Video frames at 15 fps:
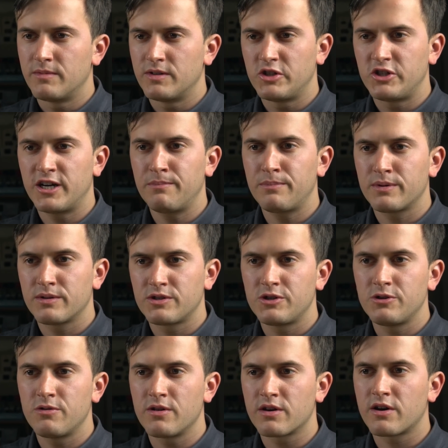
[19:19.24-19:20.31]
jump
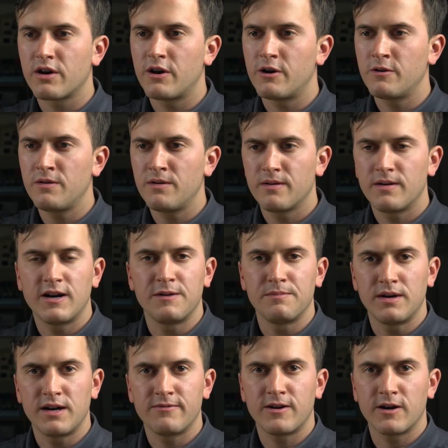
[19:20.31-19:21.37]
to the code
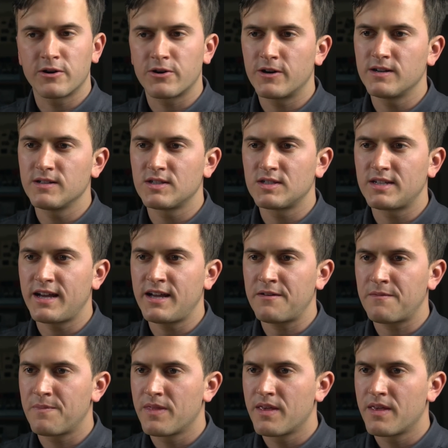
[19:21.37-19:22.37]
of our current state,